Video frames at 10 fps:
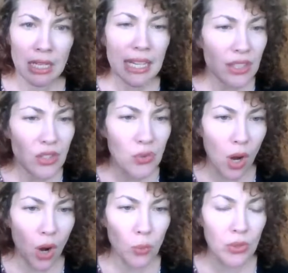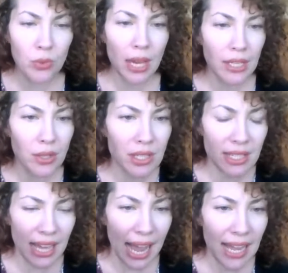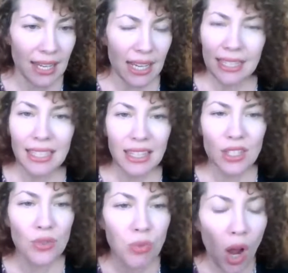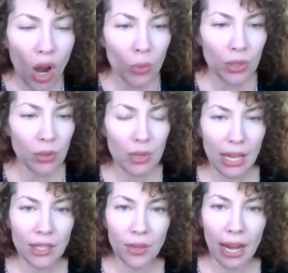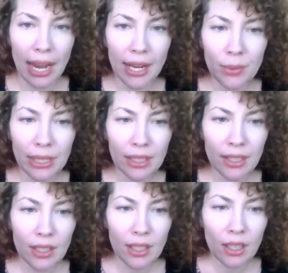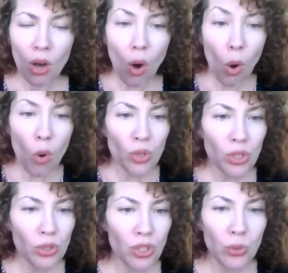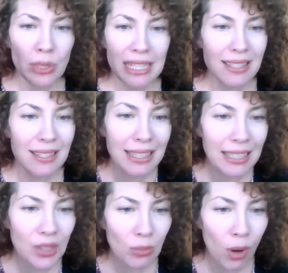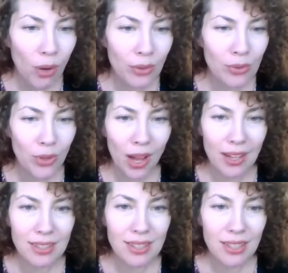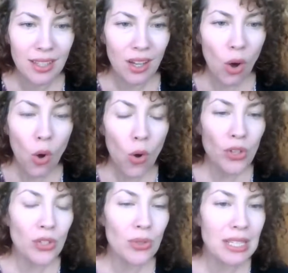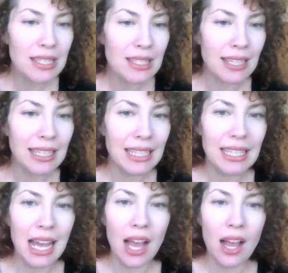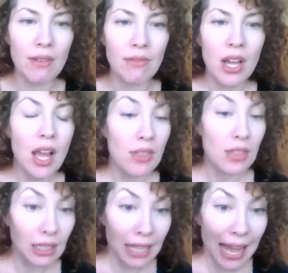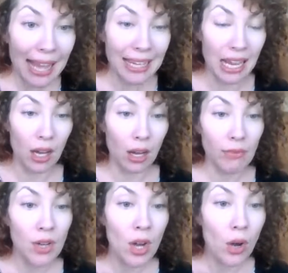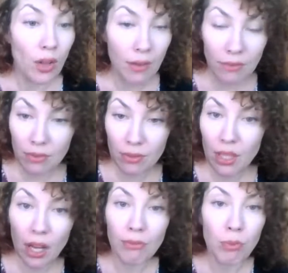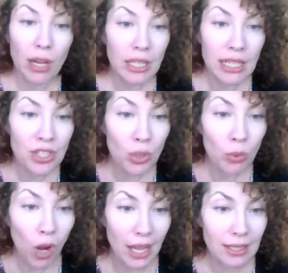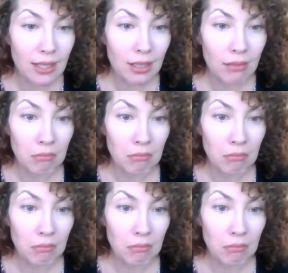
Nothing's wrong with you that you're sad. Nothing's wrong with you that you're angry. All you're doing is thinking the wrong thoughts. All you're doing is thinking of the lack of what it is you want.